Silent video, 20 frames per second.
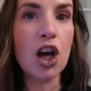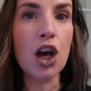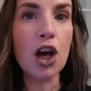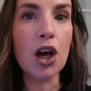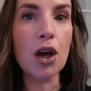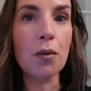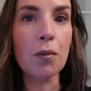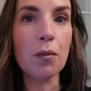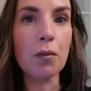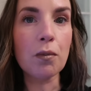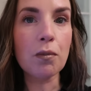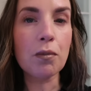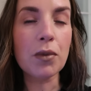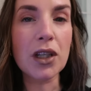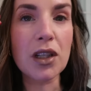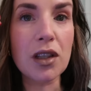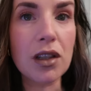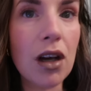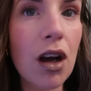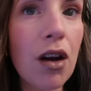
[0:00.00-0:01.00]
Um,
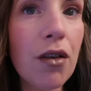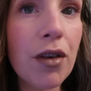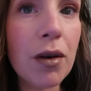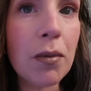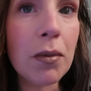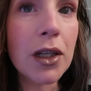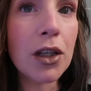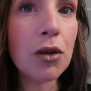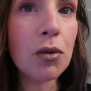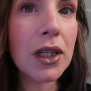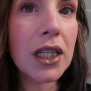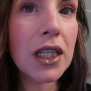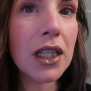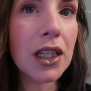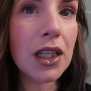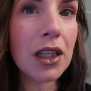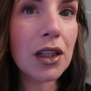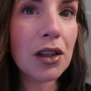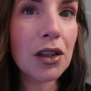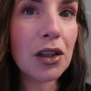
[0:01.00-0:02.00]
because I can't find my
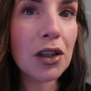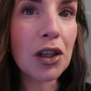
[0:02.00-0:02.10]
tweezers,